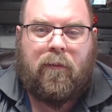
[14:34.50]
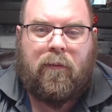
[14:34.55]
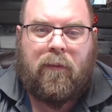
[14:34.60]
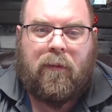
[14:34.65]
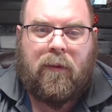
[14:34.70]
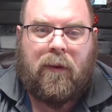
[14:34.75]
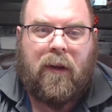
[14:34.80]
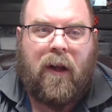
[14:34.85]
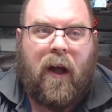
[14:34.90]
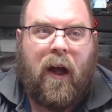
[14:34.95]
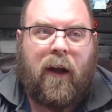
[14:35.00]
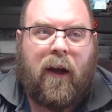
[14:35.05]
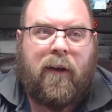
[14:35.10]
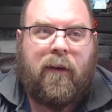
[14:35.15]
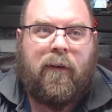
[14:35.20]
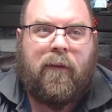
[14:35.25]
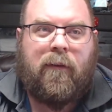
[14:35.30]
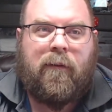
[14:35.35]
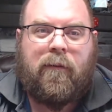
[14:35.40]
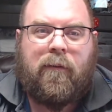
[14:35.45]
luck
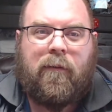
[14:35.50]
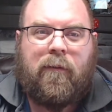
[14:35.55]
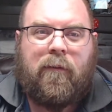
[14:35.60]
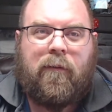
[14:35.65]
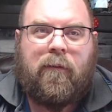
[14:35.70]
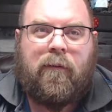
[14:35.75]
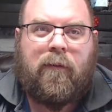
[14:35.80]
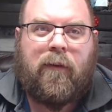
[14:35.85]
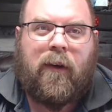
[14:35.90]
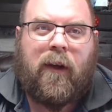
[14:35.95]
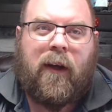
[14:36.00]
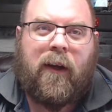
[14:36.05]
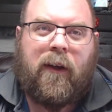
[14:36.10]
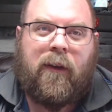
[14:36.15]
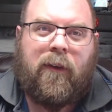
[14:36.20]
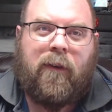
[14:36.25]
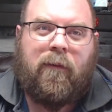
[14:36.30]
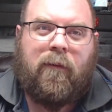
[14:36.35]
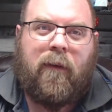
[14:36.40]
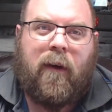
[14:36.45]
for like
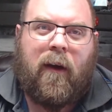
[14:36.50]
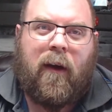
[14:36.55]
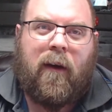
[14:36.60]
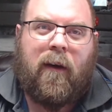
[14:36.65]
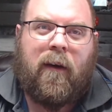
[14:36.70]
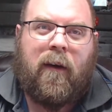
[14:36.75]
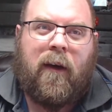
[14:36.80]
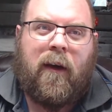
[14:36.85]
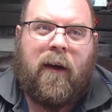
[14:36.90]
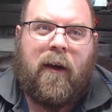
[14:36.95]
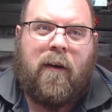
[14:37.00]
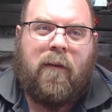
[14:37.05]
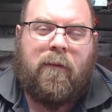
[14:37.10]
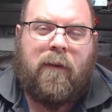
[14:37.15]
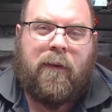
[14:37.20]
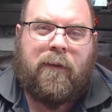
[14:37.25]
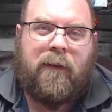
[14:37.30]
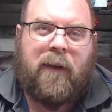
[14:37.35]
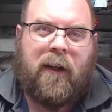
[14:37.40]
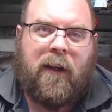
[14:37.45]

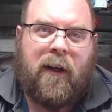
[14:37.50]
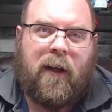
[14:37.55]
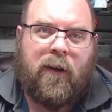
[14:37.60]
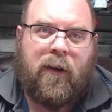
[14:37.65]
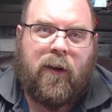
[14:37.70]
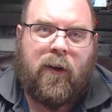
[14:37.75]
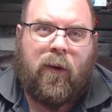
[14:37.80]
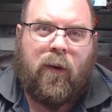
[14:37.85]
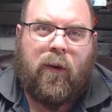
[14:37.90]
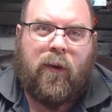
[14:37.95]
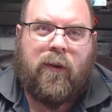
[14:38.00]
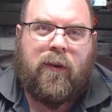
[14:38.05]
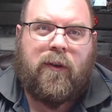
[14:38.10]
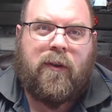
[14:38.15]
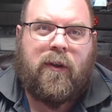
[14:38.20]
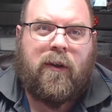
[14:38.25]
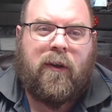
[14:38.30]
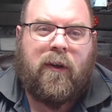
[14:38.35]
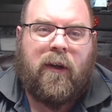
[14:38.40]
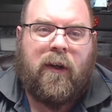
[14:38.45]
1,500 gold
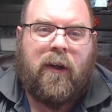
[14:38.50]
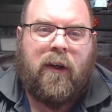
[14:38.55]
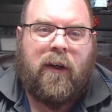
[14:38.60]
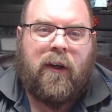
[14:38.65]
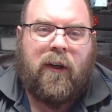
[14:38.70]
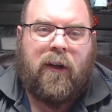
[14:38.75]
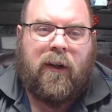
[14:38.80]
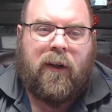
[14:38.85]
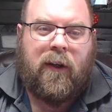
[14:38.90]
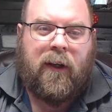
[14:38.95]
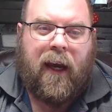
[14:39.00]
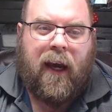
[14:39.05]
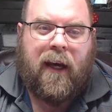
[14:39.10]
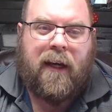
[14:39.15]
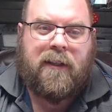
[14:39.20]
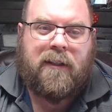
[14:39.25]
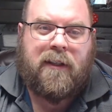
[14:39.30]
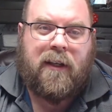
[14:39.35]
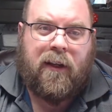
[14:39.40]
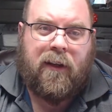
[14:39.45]
to
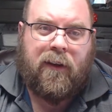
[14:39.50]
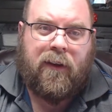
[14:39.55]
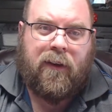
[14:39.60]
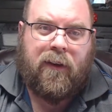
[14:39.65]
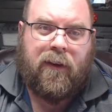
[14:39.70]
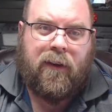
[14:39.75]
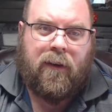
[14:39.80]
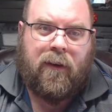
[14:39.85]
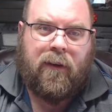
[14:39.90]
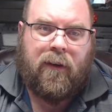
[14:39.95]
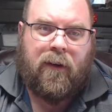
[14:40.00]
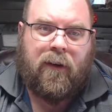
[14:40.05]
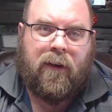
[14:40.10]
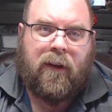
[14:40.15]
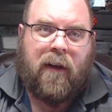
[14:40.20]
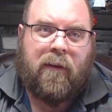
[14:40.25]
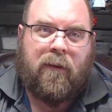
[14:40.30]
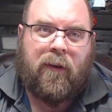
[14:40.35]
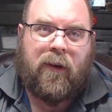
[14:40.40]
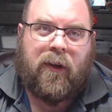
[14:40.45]
cast a 3rd
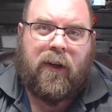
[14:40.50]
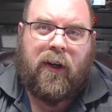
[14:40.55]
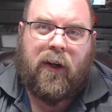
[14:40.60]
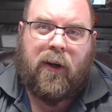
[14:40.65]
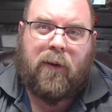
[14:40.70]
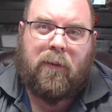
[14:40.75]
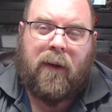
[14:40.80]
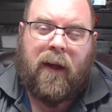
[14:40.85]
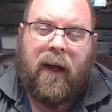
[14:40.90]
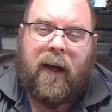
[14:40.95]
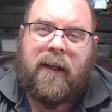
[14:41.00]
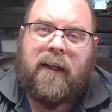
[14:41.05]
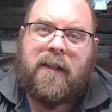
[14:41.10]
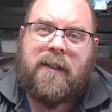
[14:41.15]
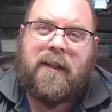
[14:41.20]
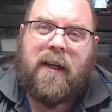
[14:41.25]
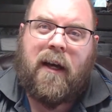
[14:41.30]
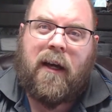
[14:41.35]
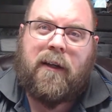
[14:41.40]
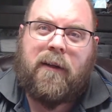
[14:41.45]
level cure
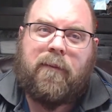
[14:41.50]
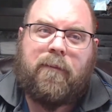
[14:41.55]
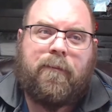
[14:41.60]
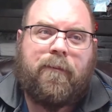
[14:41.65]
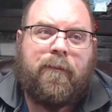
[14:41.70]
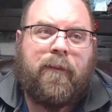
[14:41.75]
blindness on him.